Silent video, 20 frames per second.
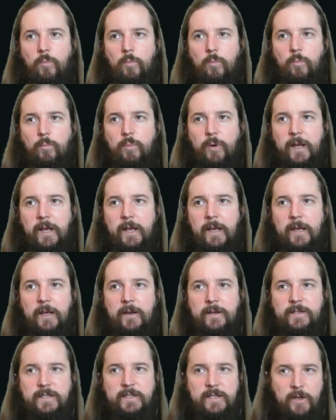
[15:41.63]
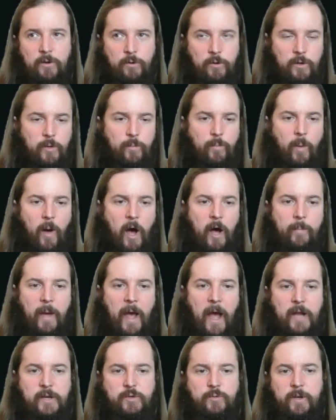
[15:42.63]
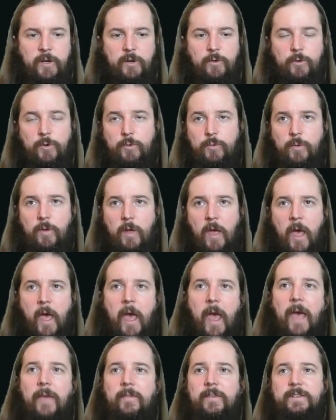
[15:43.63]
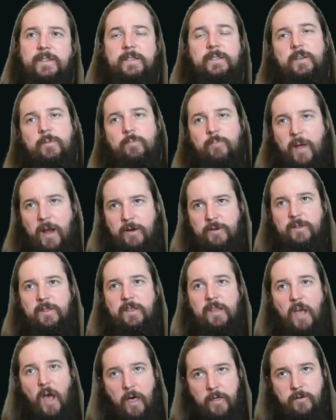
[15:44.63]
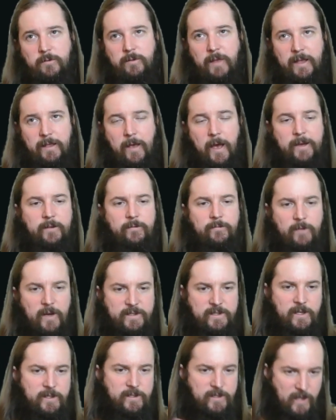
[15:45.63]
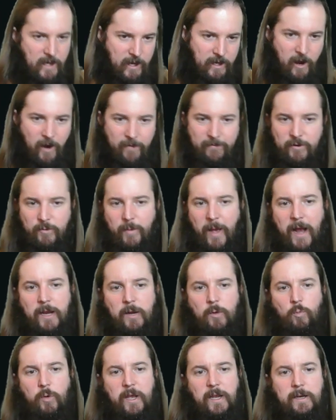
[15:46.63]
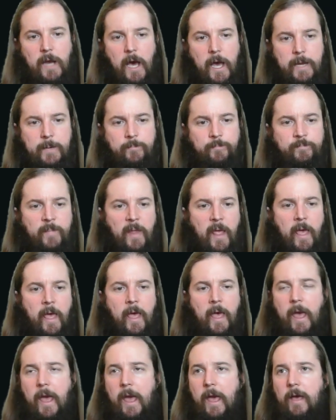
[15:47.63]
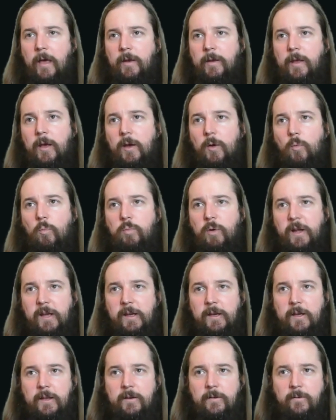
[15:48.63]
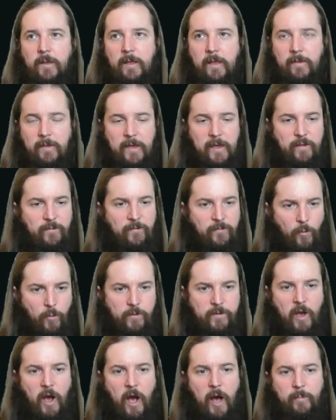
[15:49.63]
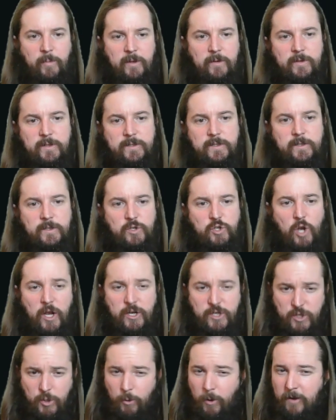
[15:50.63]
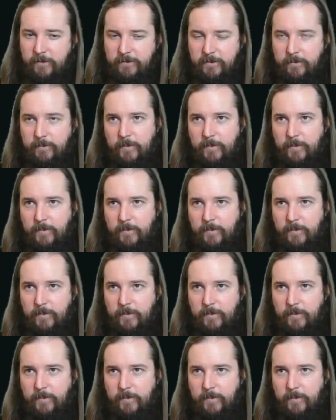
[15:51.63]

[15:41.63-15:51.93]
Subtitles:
bringing in a single Paw Patch Recruit. And this is compared to the other Leyline of Resonance that I covered back in week 9. And bringing in the 4th copy of the Slickshot Show-Off.